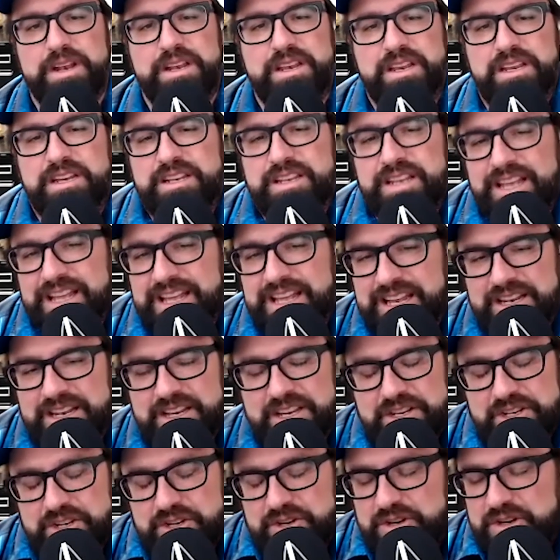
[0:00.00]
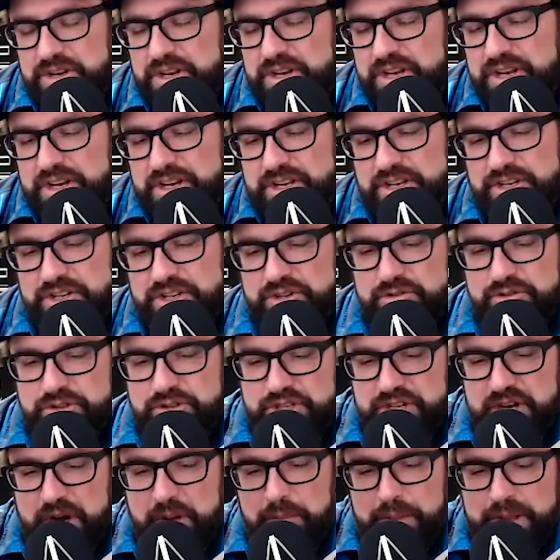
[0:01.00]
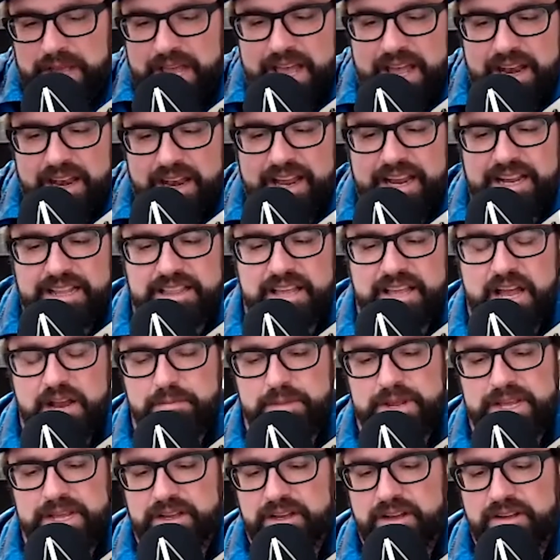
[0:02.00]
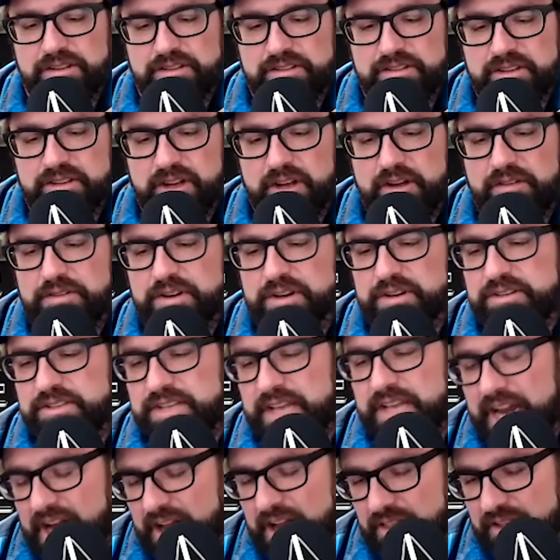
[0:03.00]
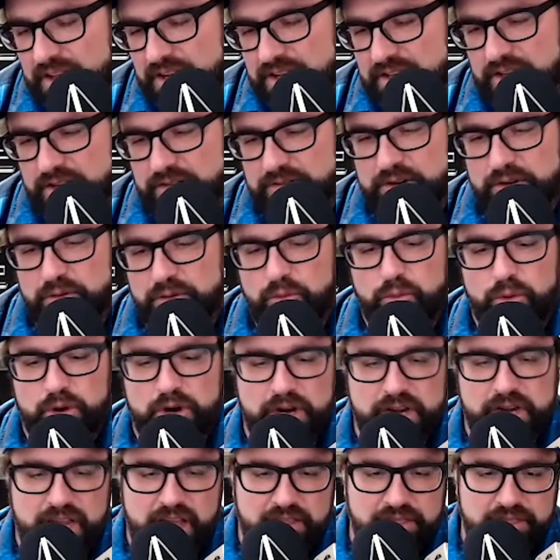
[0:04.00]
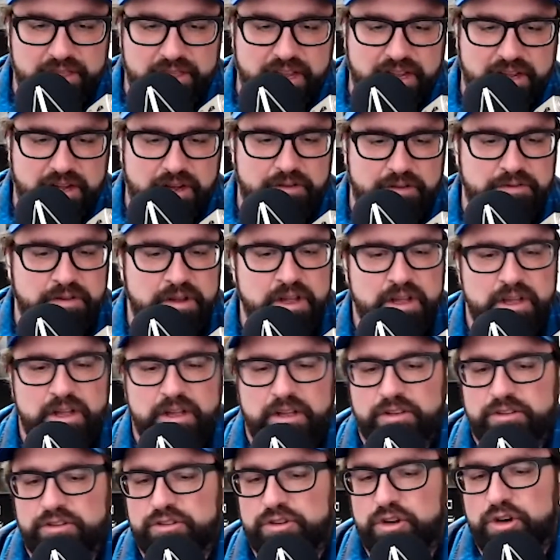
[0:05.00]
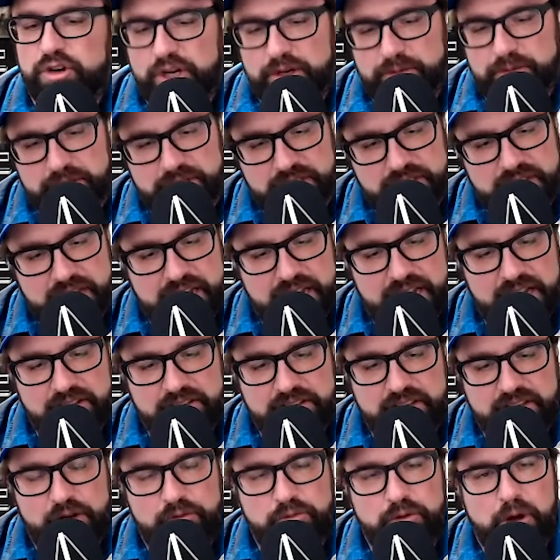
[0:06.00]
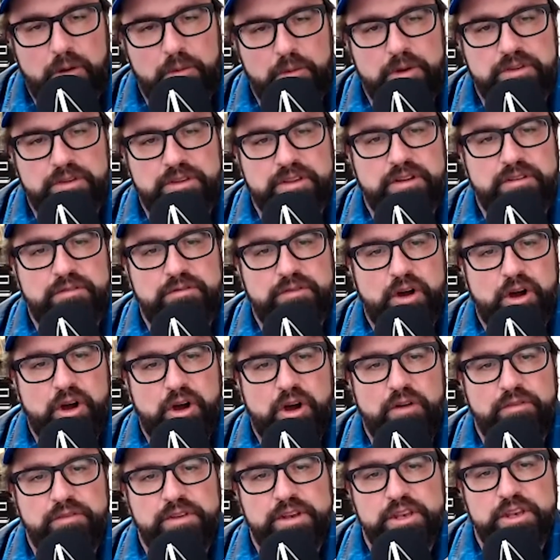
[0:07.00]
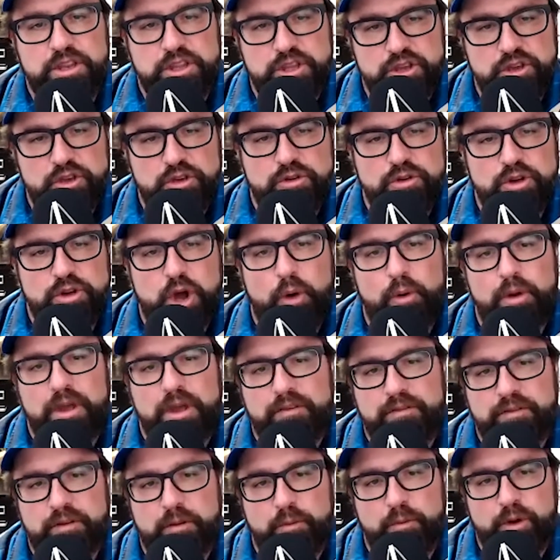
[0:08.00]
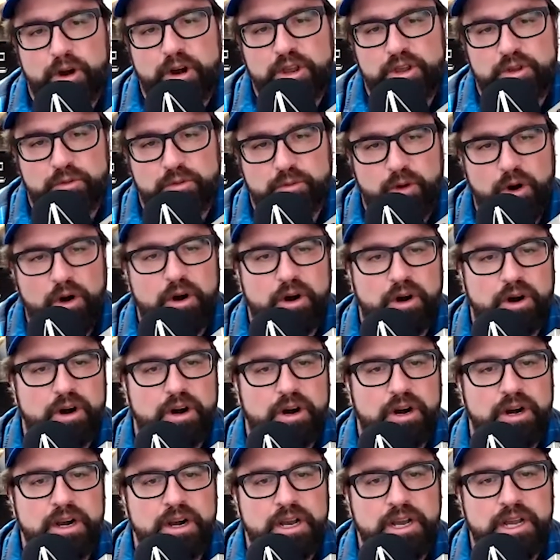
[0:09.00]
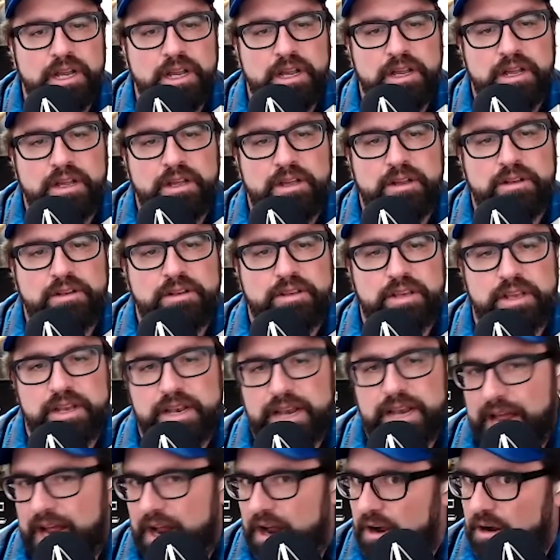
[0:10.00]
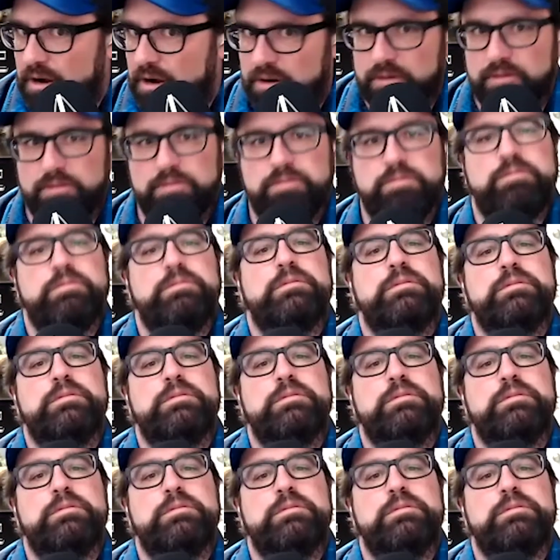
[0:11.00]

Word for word: I mean did you did you jump ahead like that because of your talent, of your work ethic, of circumstance? Like what was involved in you going from where you were to now